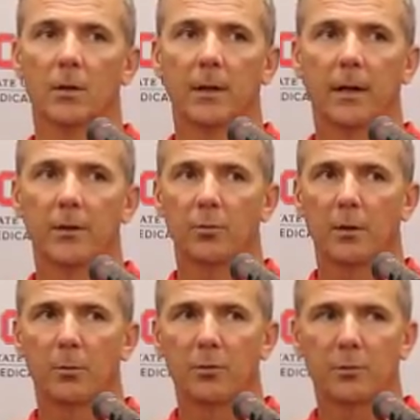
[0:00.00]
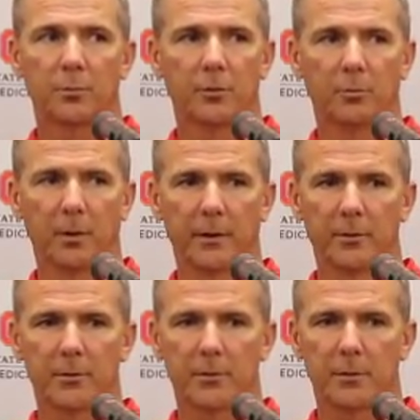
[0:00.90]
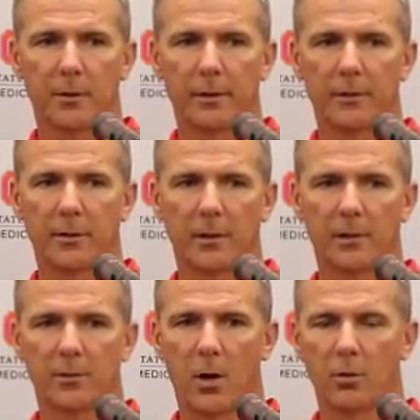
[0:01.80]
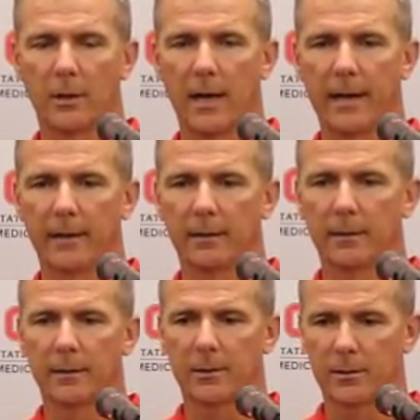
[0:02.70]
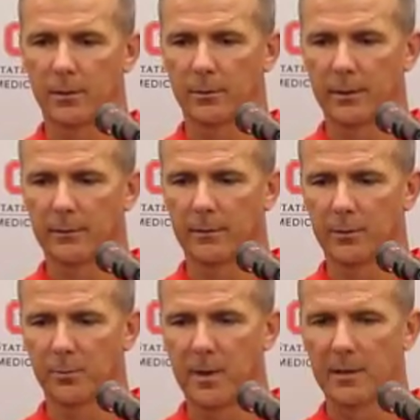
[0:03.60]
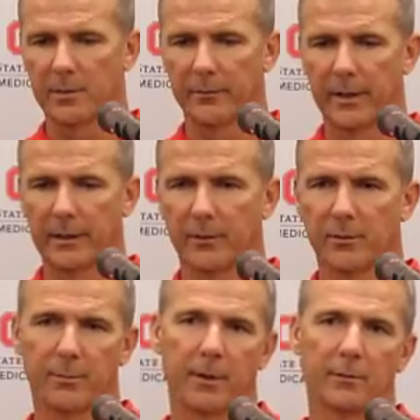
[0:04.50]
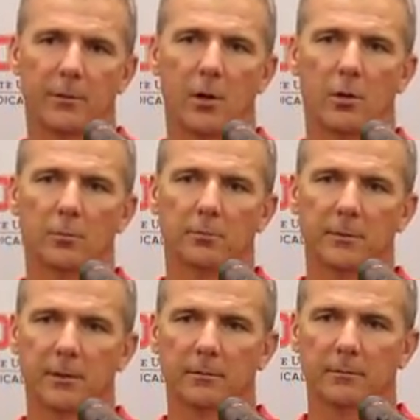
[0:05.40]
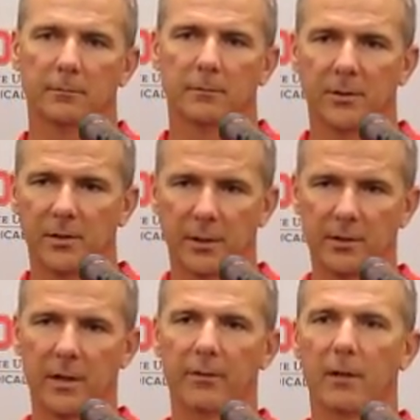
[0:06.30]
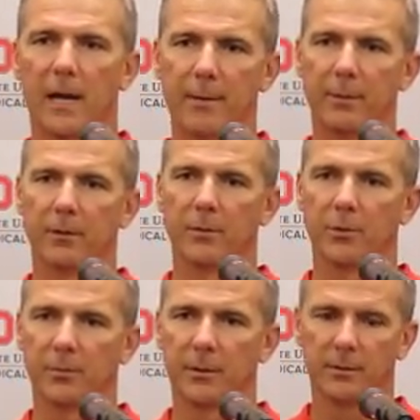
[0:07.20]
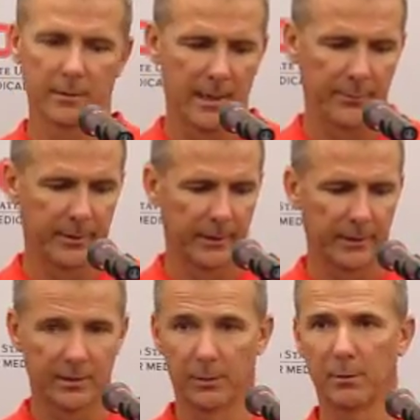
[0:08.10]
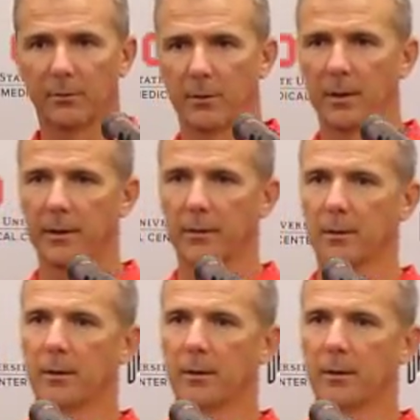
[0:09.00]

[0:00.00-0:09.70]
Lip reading: Yeah, he's one of our most improved players. You know, he's a tall guy. And that's, you know, there's positive and negatives about tall, you know, the 6'7 linemen, which we happen to get some of around here.